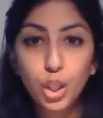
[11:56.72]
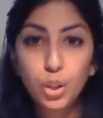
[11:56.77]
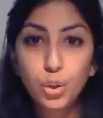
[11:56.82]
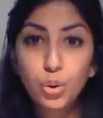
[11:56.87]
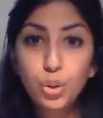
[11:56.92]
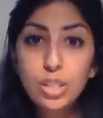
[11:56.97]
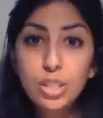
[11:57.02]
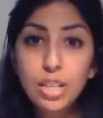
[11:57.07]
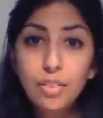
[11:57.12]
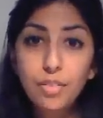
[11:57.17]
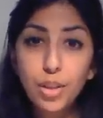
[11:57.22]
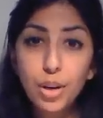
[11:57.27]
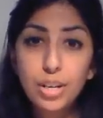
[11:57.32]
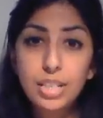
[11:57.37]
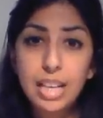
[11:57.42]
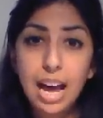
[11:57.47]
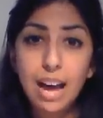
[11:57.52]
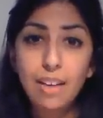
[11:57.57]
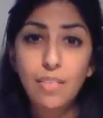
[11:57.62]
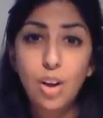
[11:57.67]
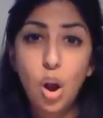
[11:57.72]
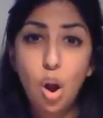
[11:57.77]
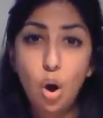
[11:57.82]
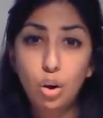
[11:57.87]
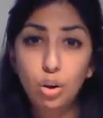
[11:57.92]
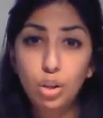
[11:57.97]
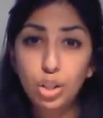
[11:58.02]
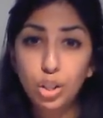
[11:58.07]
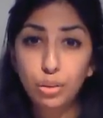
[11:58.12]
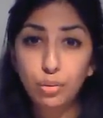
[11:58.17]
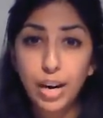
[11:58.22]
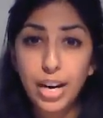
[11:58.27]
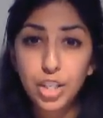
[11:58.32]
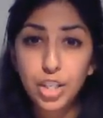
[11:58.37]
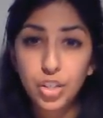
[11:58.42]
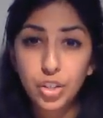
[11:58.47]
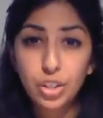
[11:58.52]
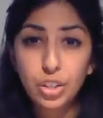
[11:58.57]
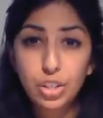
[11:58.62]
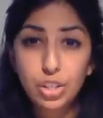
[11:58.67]
You also have those that have a long
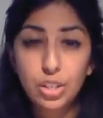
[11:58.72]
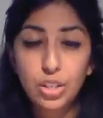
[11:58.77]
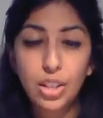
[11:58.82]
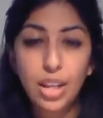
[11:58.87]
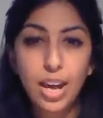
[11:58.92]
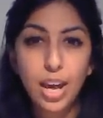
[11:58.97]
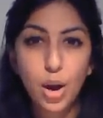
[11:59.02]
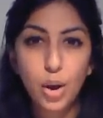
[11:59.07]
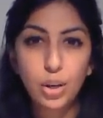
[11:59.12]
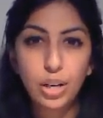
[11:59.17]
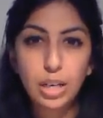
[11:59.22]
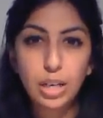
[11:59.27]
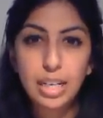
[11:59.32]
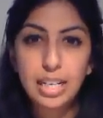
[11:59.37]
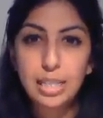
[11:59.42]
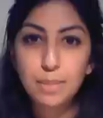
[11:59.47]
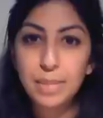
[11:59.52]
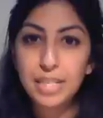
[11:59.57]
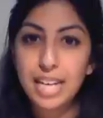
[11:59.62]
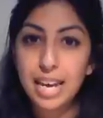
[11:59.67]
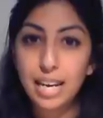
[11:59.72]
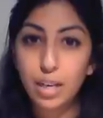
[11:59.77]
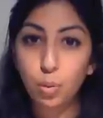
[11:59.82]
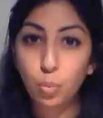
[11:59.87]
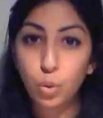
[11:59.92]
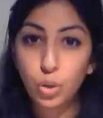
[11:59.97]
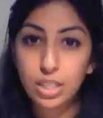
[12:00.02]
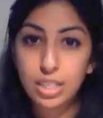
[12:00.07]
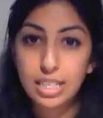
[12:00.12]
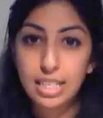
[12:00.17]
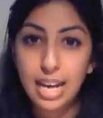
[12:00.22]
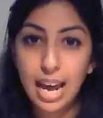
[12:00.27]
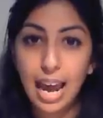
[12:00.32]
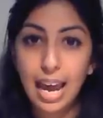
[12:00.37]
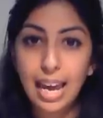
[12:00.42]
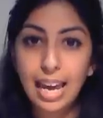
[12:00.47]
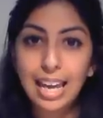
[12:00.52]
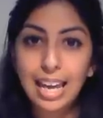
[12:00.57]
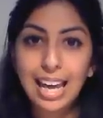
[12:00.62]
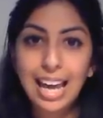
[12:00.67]
duration, so they only need to be taken once a
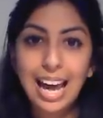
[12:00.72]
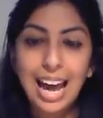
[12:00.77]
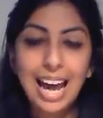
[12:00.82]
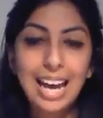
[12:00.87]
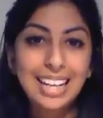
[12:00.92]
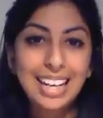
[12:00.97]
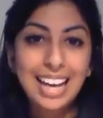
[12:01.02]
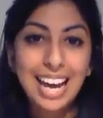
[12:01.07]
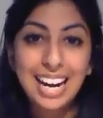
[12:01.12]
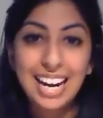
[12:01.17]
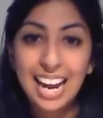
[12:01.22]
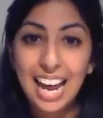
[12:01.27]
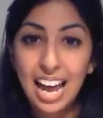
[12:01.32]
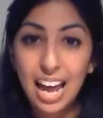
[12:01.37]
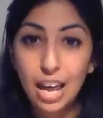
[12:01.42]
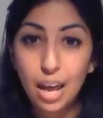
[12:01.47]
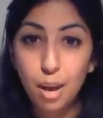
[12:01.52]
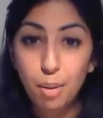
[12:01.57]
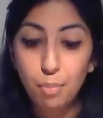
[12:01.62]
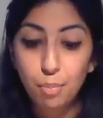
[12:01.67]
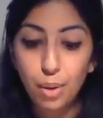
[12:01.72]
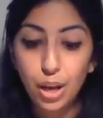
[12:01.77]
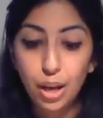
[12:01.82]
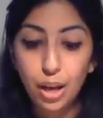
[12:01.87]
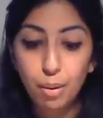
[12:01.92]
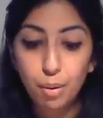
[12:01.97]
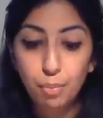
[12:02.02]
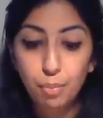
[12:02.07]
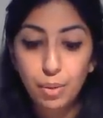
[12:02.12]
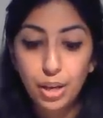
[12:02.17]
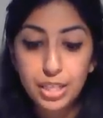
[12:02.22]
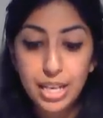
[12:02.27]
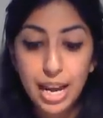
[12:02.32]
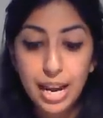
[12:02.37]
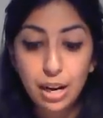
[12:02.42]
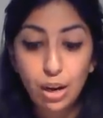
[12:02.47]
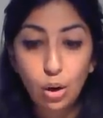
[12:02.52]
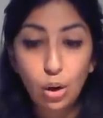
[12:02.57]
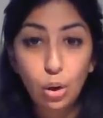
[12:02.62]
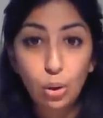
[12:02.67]
day, and again, um,
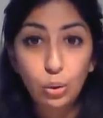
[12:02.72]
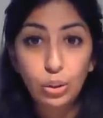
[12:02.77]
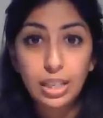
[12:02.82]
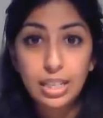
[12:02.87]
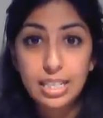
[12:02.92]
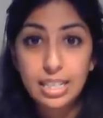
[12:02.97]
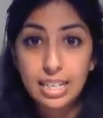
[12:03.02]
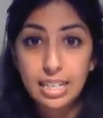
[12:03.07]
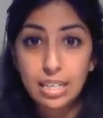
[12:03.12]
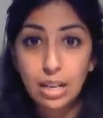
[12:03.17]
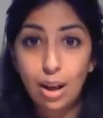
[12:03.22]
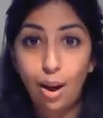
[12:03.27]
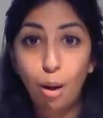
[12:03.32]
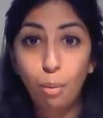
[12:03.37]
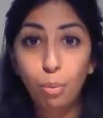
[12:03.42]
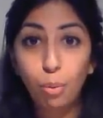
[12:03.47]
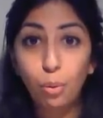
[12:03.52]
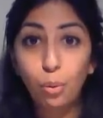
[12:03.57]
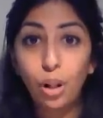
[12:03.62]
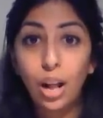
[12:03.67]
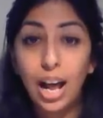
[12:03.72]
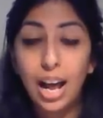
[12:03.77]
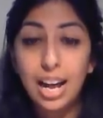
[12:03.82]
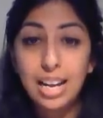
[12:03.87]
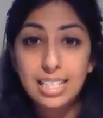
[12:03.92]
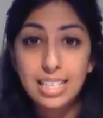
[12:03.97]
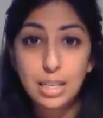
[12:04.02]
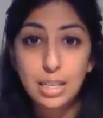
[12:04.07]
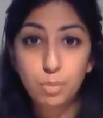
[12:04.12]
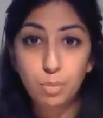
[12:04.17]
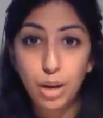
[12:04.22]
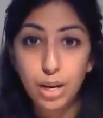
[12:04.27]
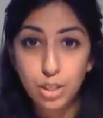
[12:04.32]
atenolol is an example, as is